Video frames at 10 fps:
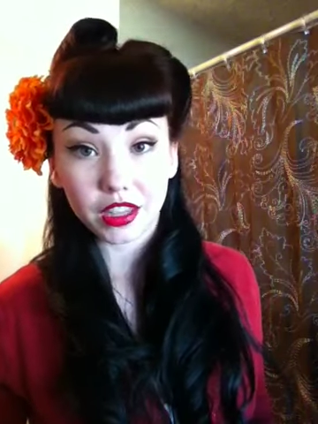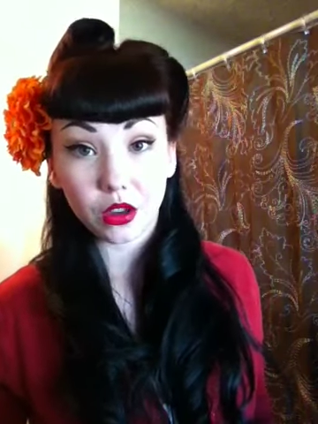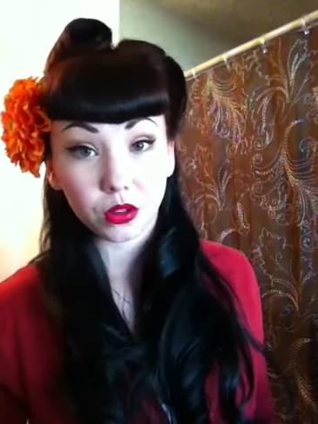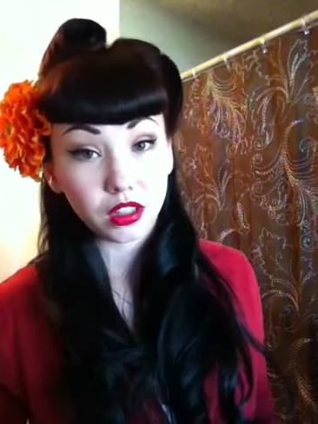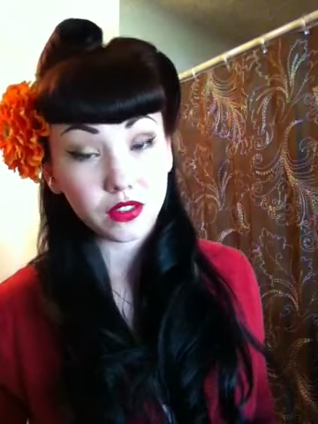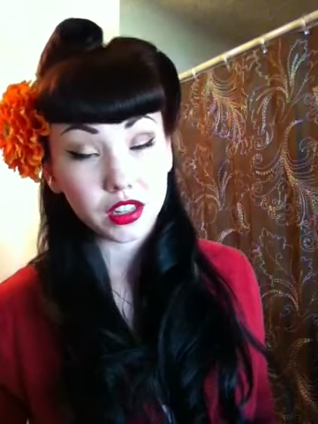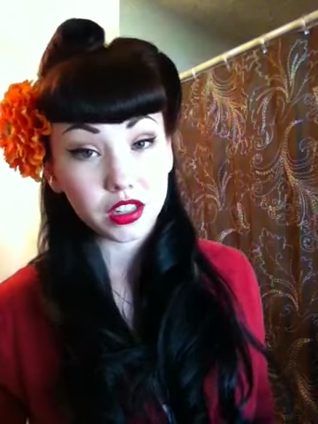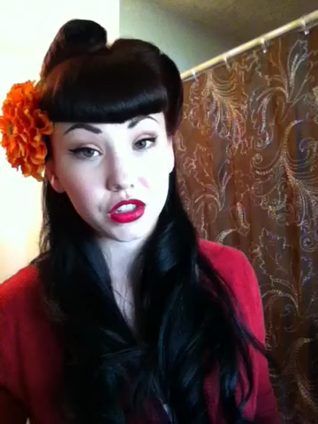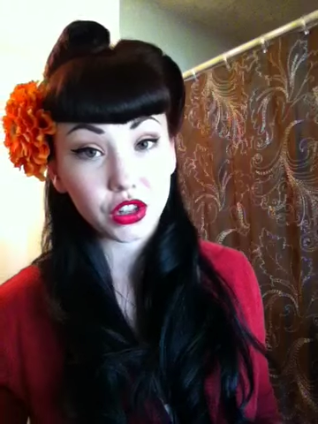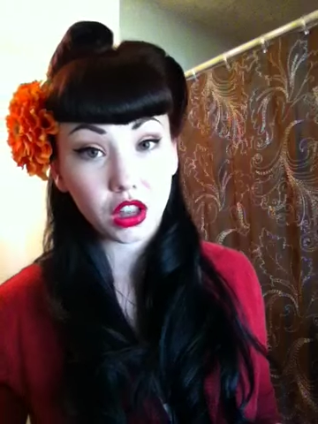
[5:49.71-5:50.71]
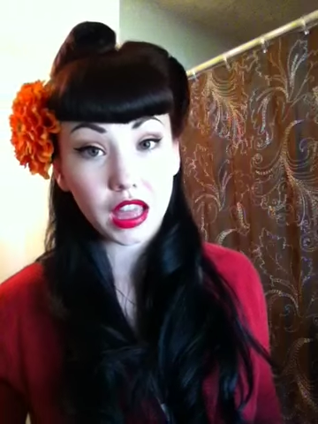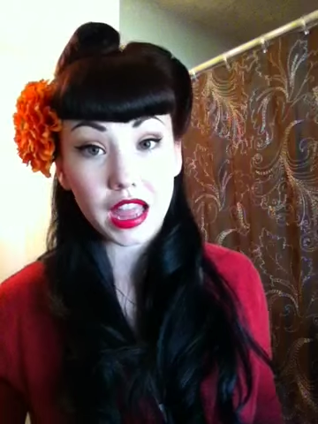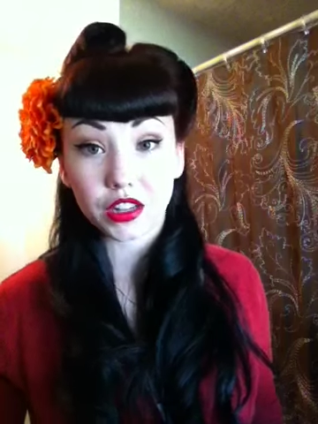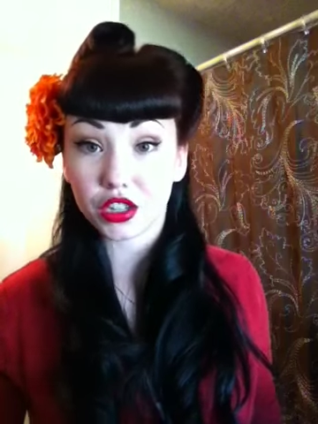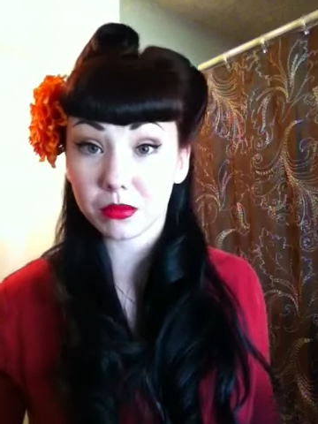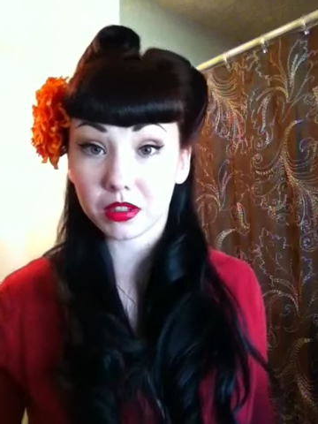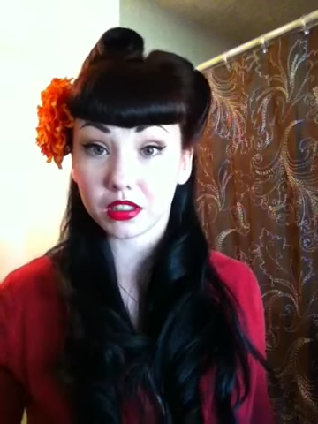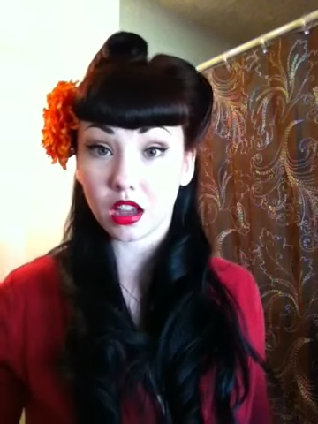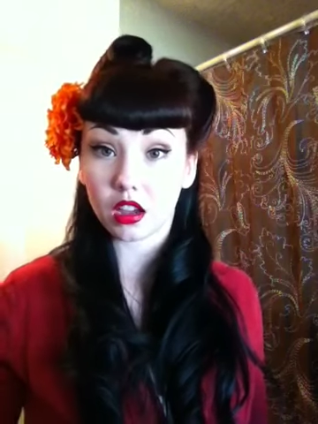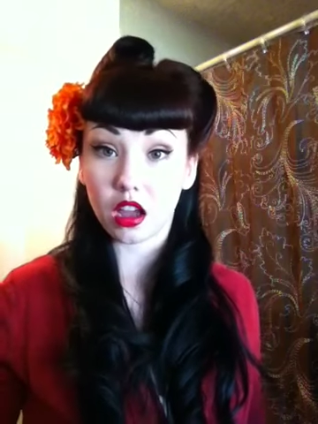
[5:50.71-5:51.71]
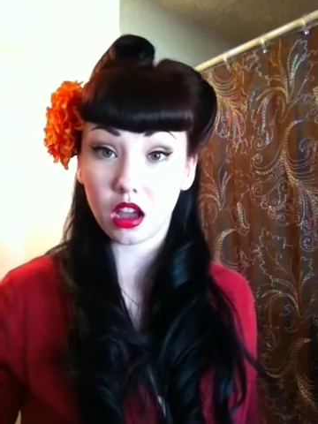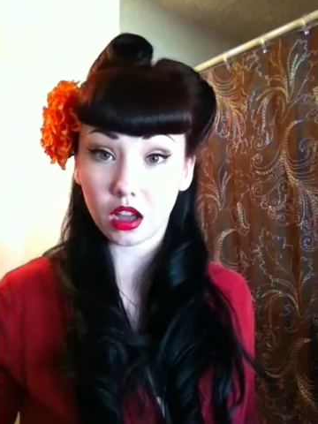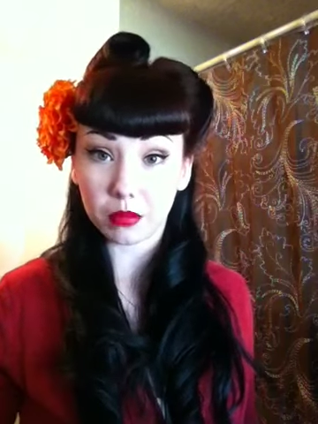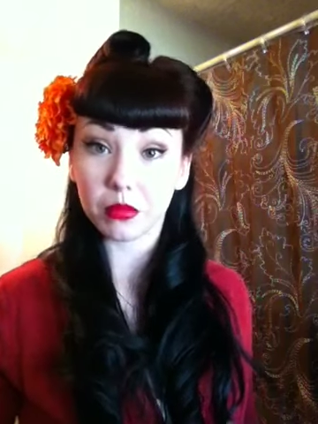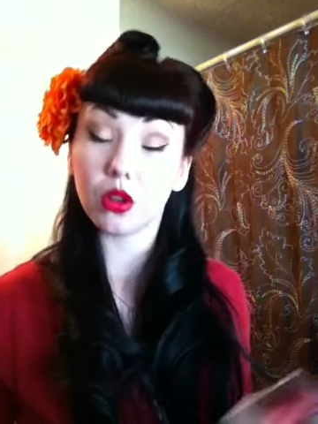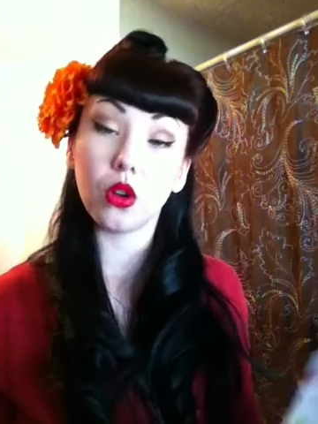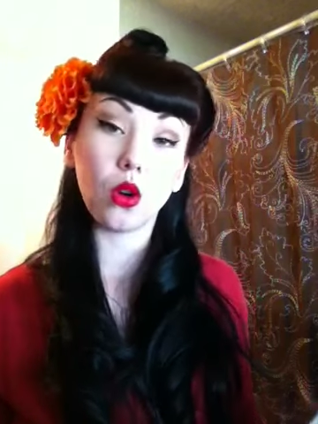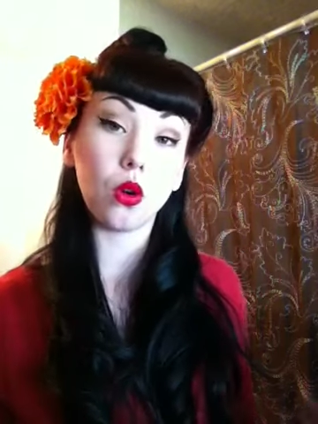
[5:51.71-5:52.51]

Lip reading: theonlyvintagedoll@gmail.com,